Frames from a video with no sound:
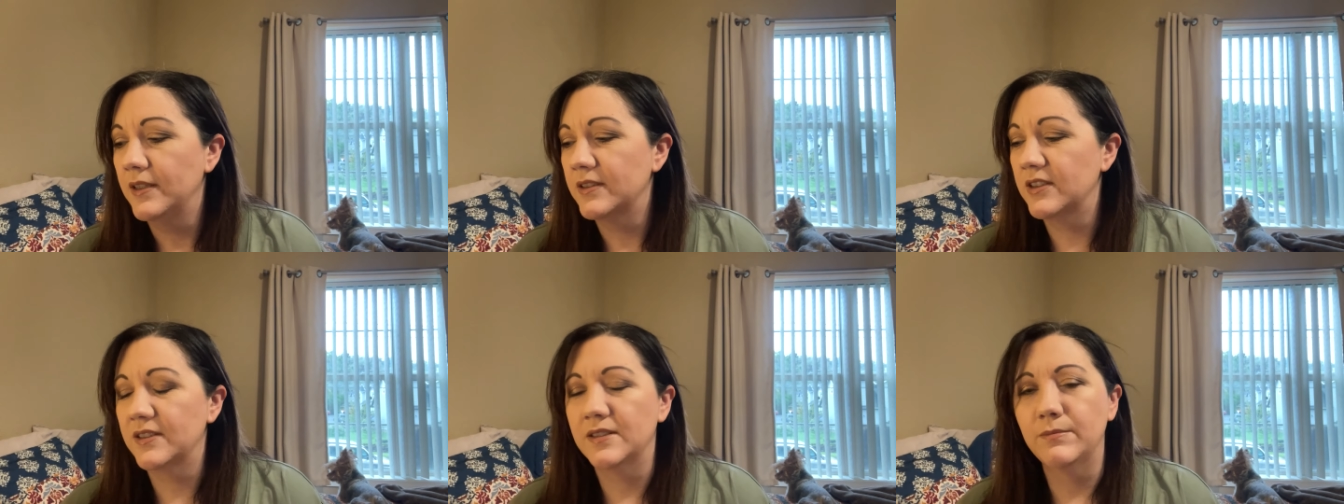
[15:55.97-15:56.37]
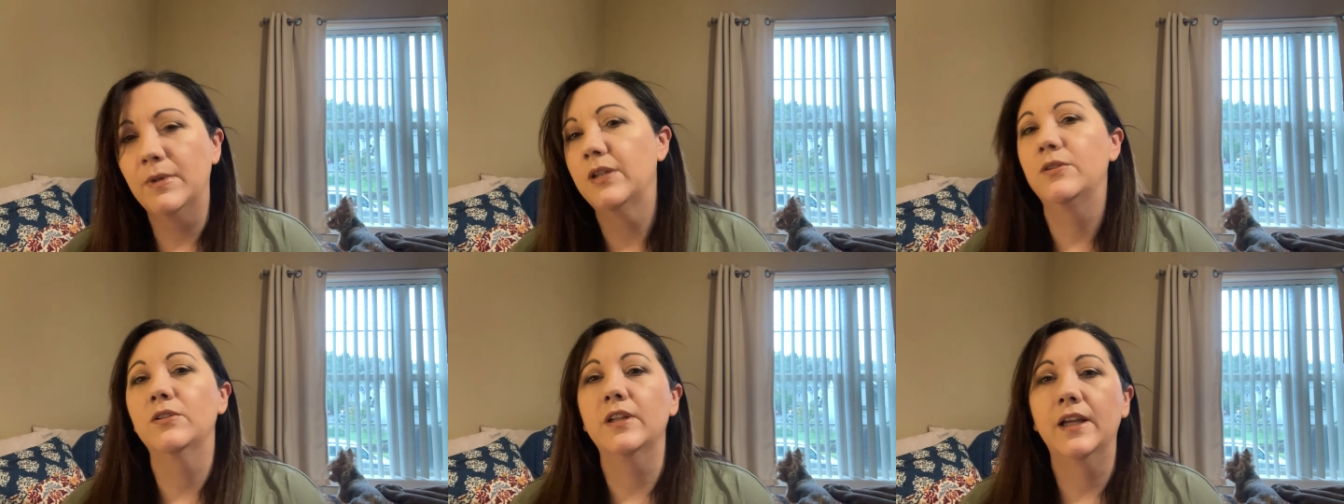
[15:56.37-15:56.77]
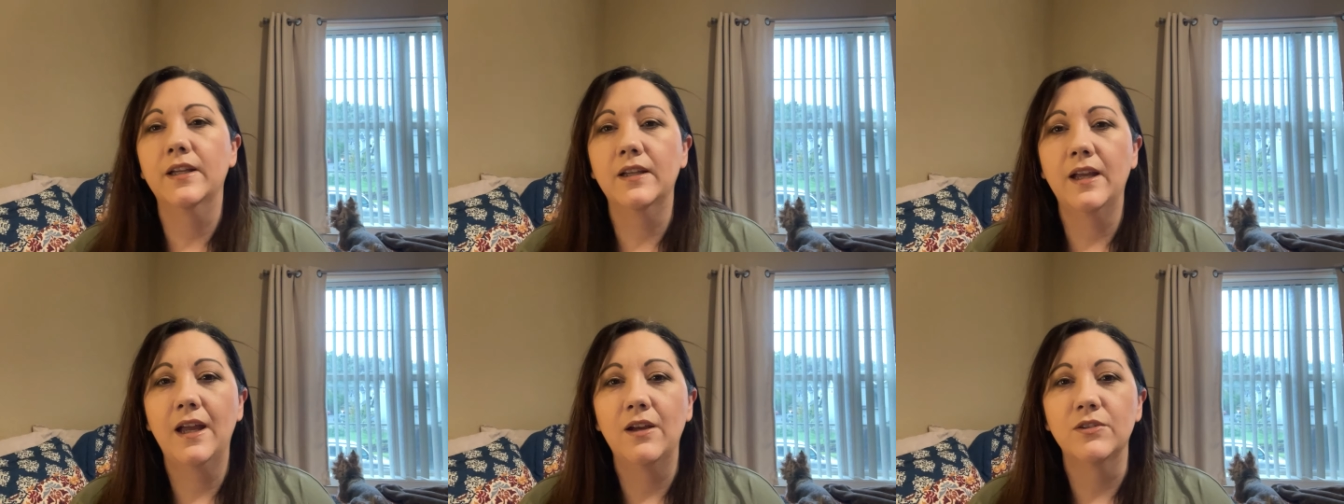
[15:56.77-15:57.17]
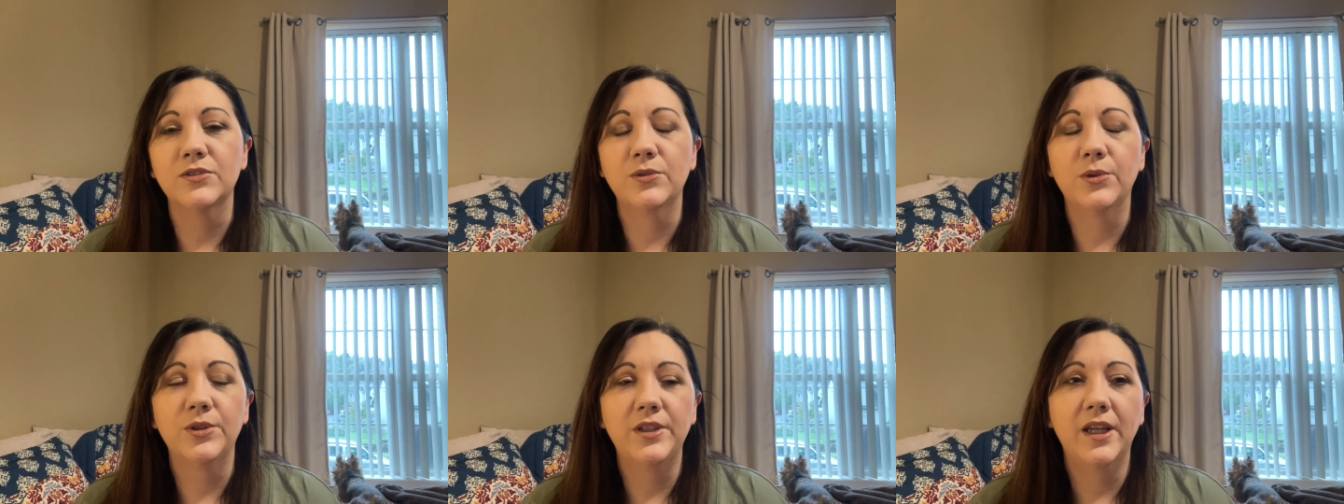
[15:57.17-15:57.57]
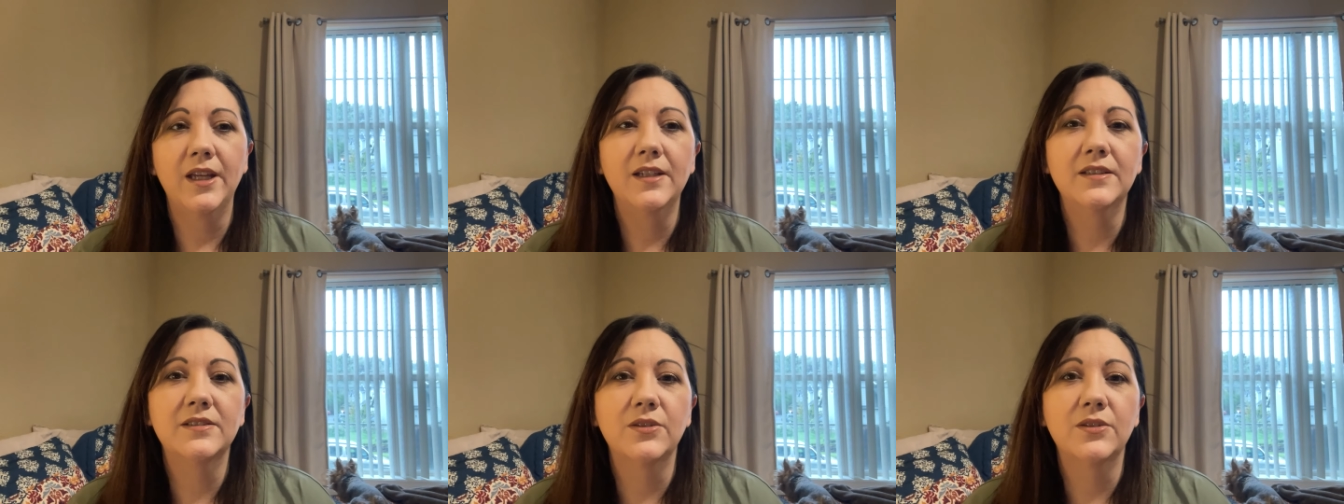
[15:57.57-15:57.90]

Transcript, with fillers: just some other like household things,